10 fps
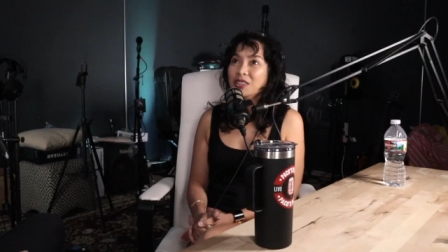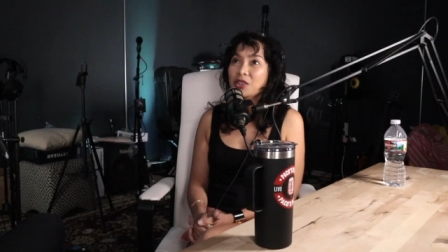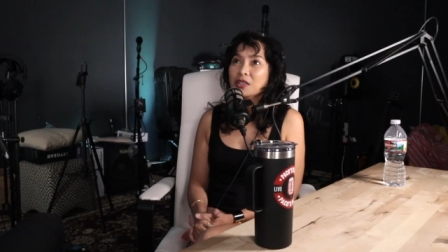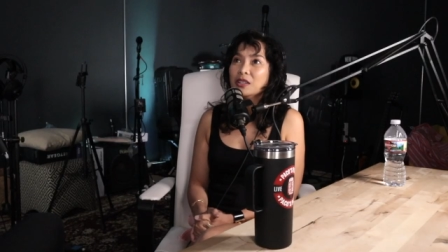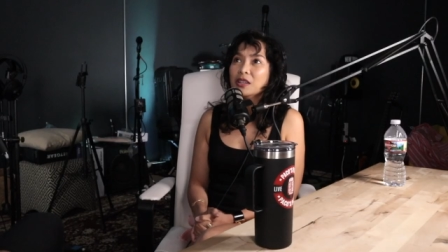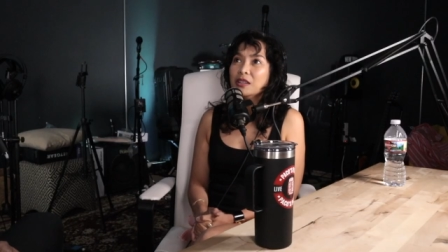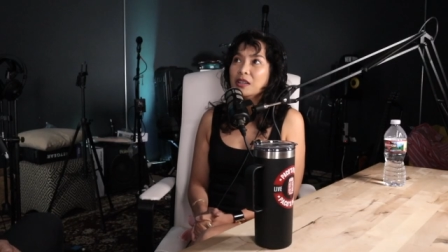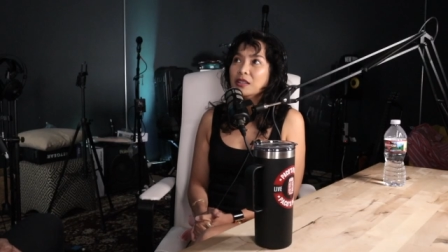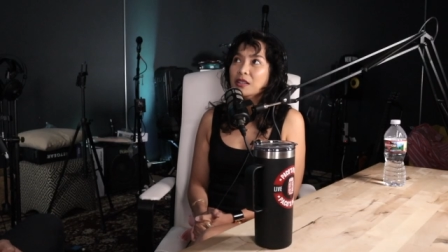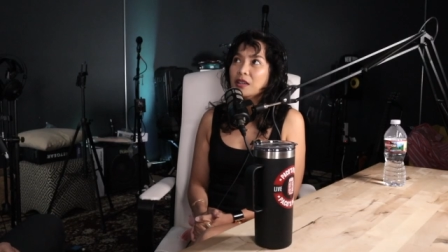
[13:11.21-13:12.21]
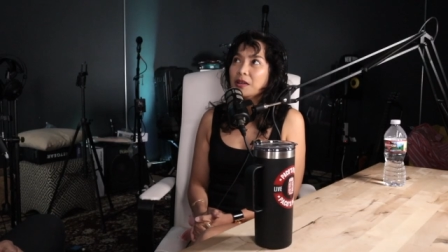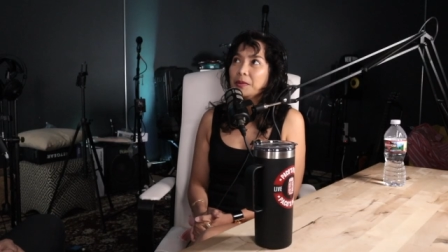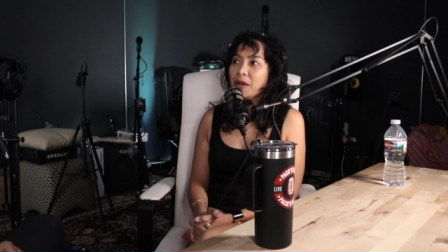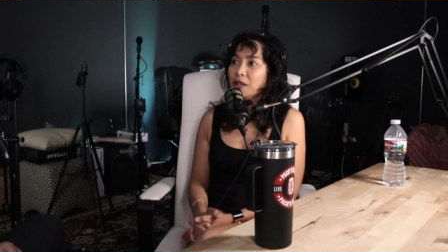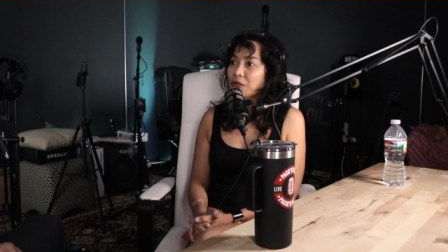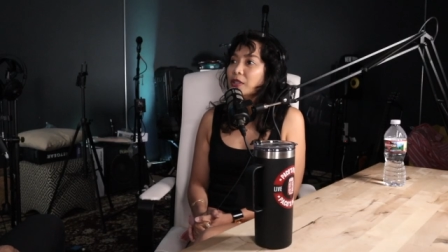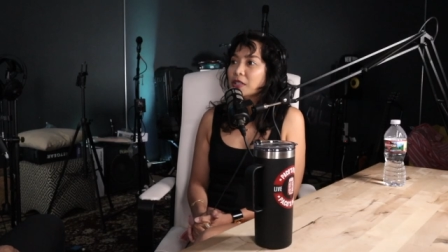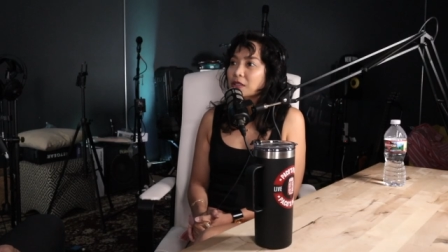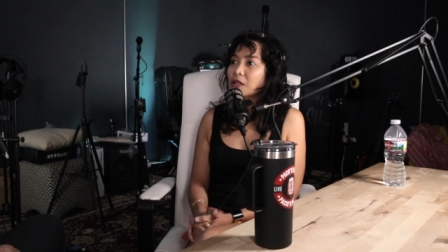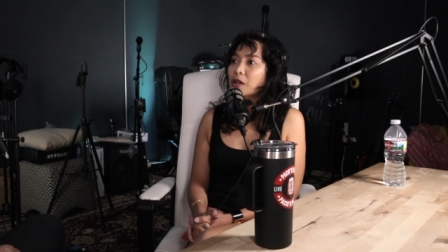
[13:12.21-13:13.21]
yun. And then um, I learned the
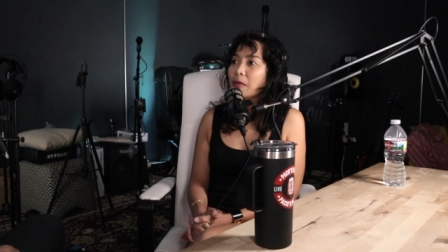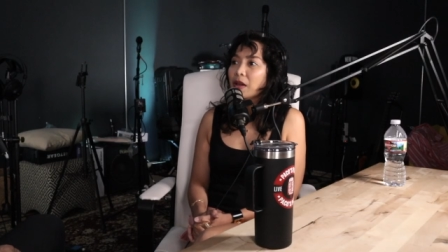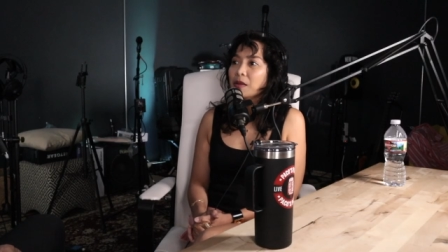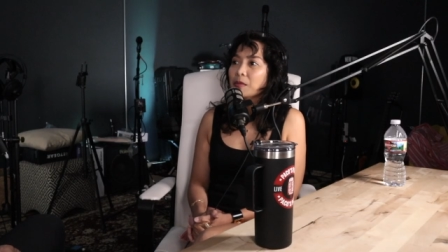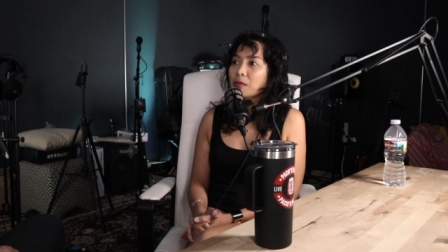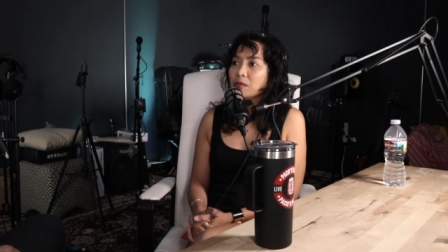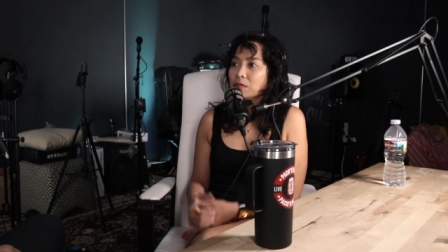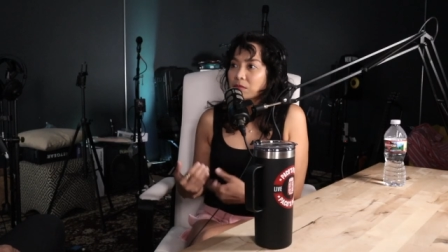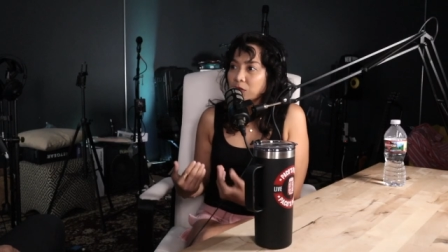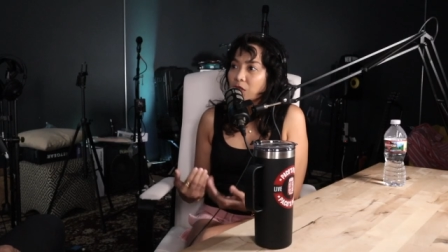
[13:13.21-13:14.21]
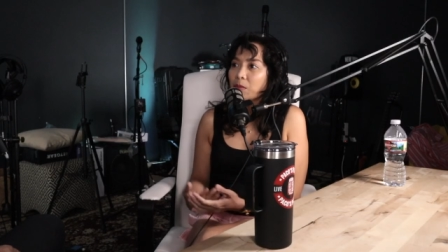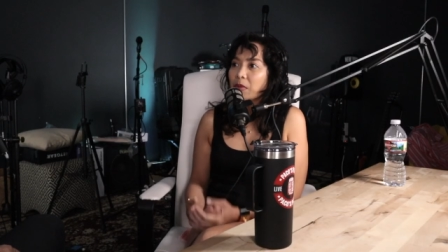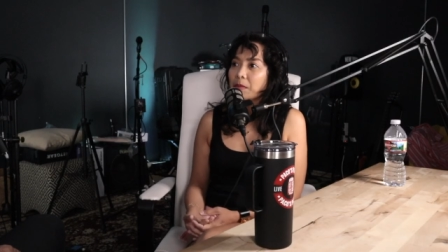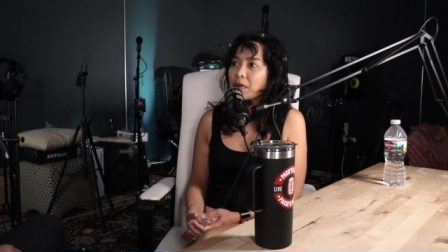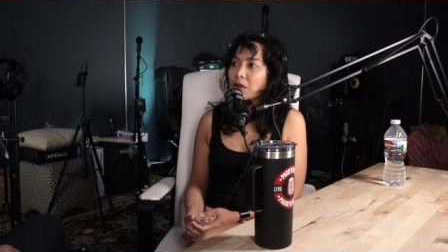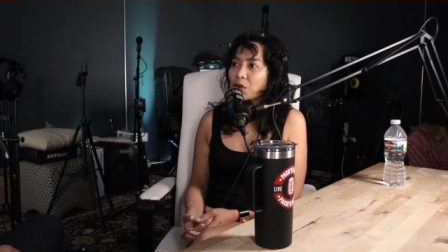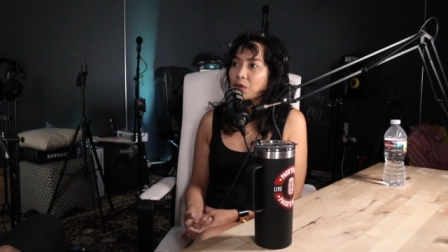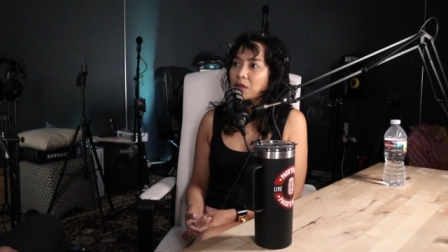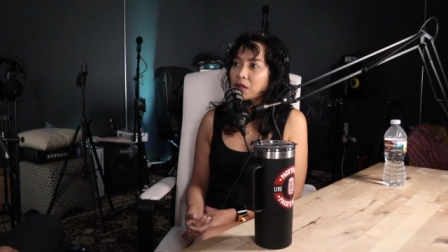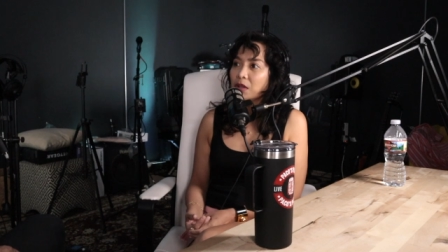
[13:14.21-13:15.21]
guitar, my, you know, by my
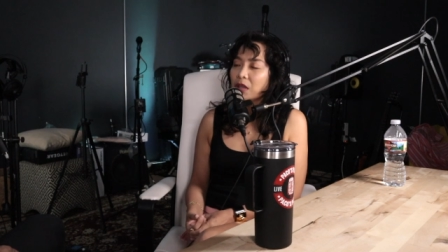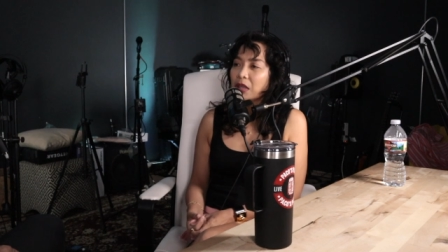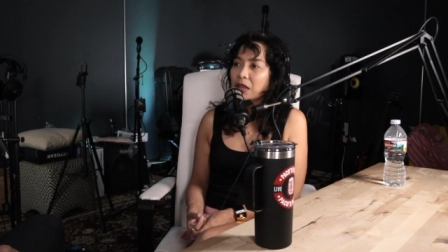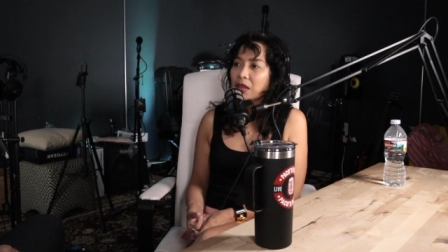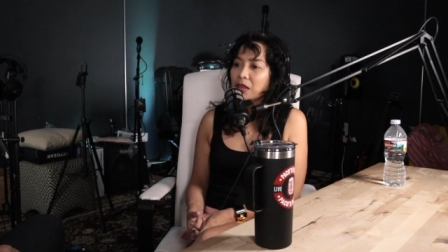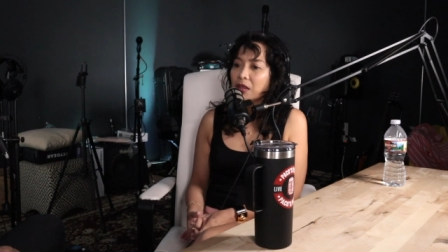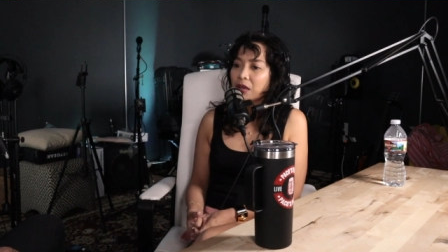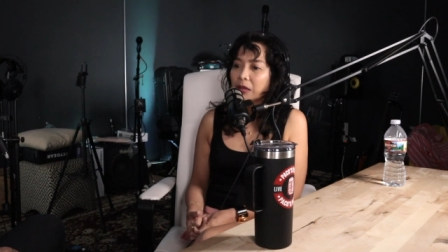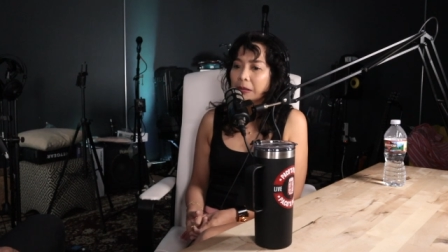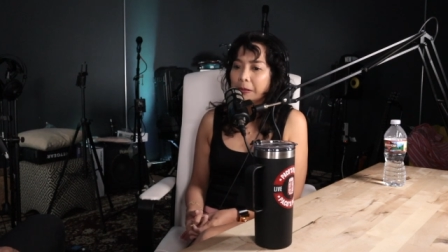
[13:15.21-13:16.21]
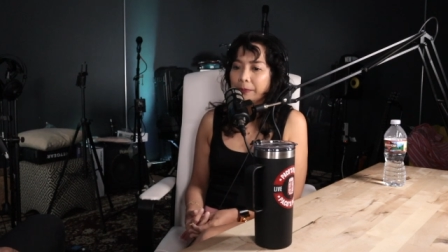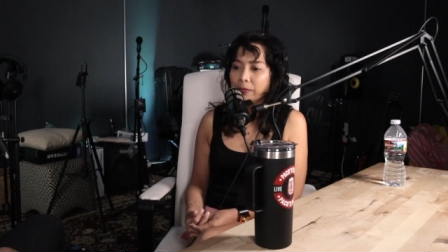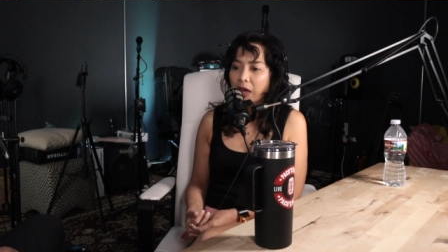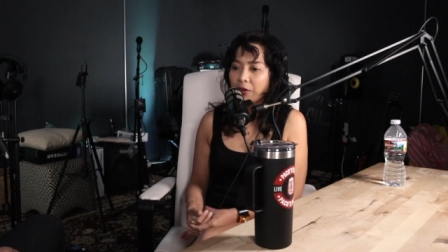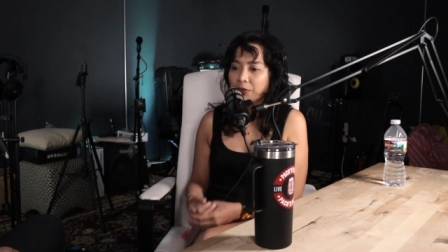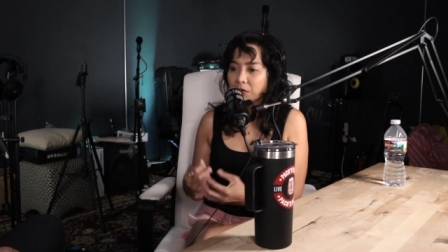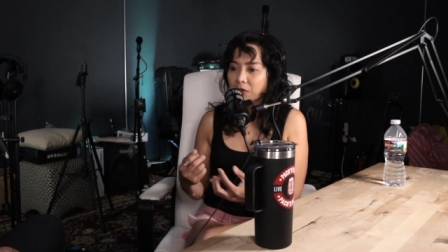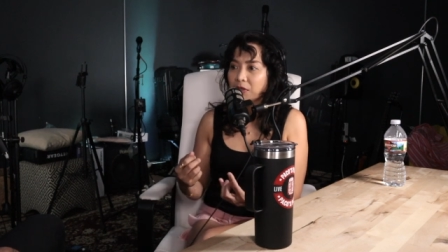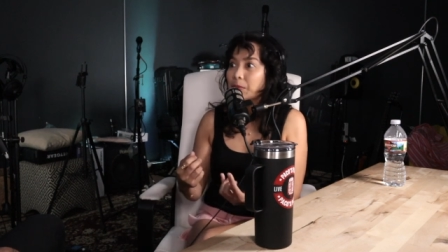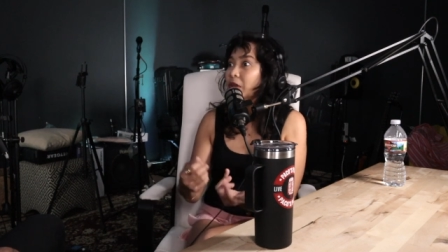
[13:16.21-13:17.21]
own. And uh,
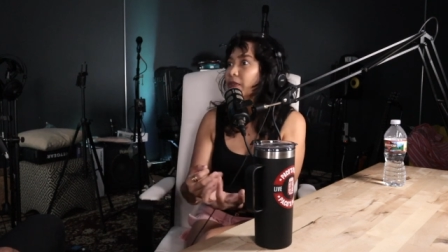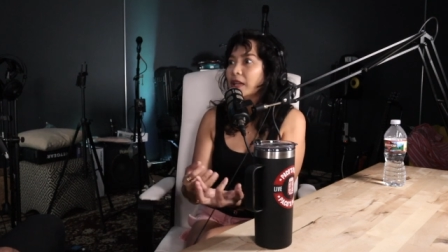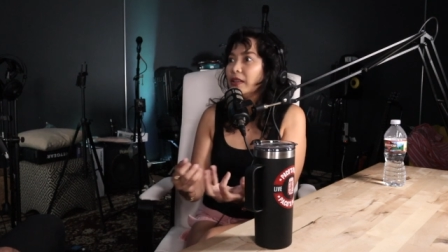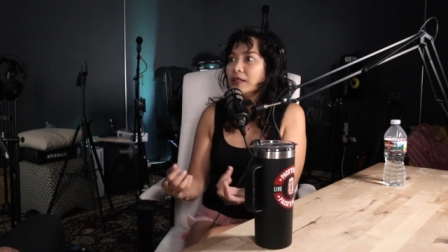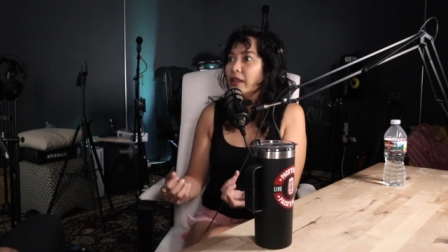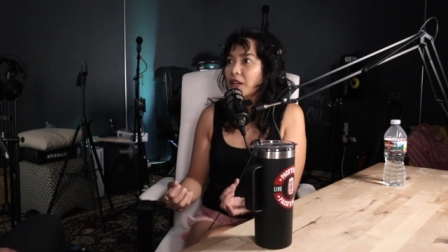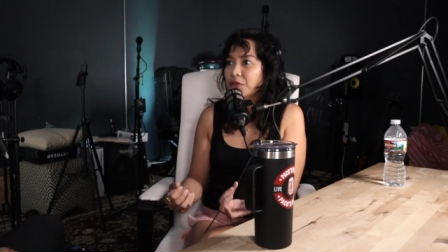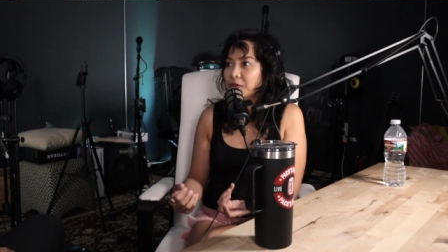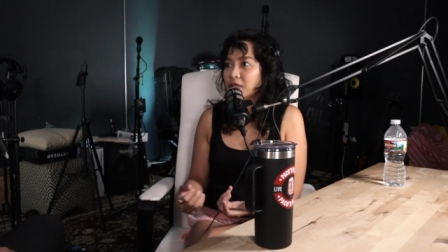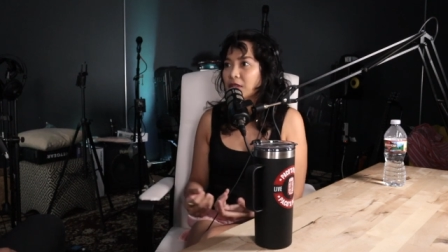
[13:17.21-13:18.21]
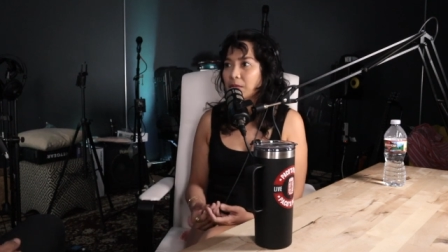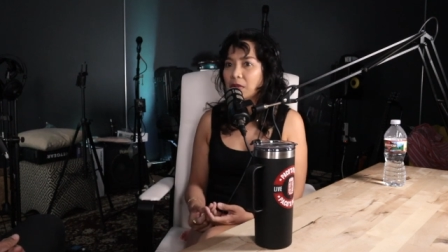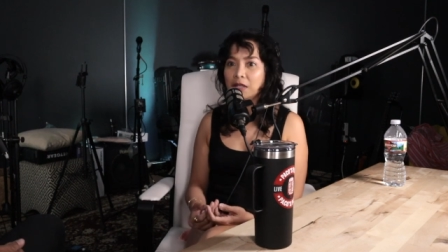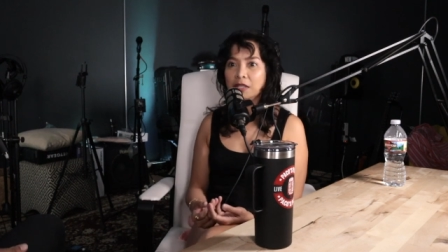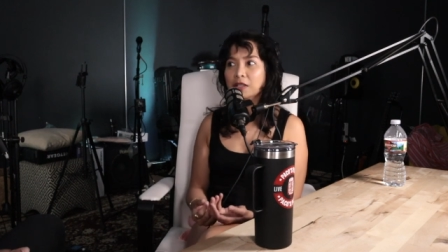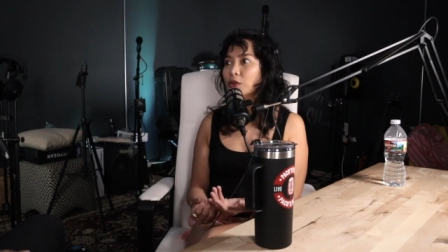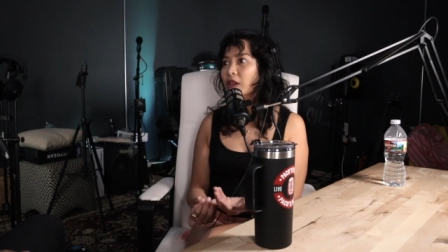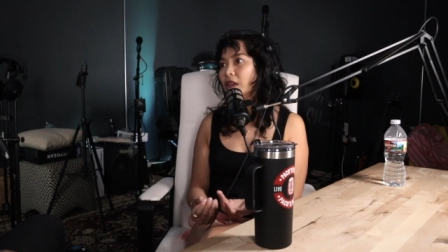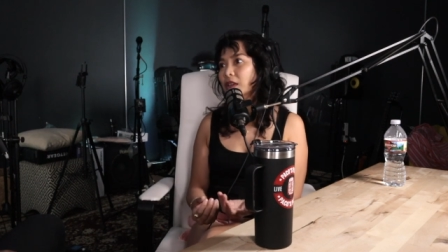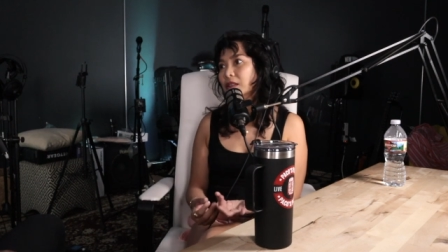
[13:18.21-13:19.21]
after the B-flat and the Fs, madali na yung
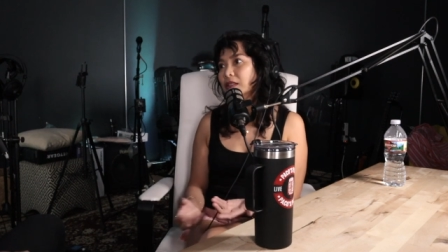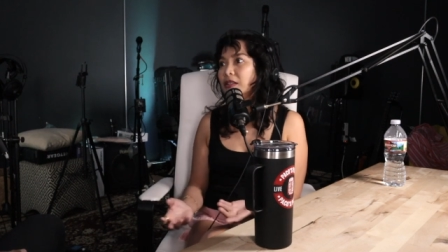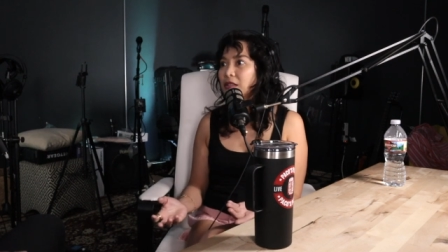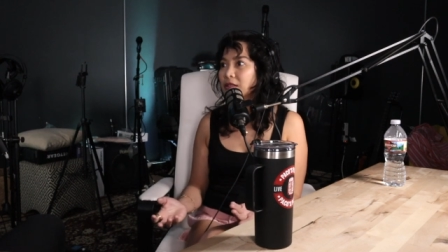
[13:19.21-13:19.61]
A and the Ds,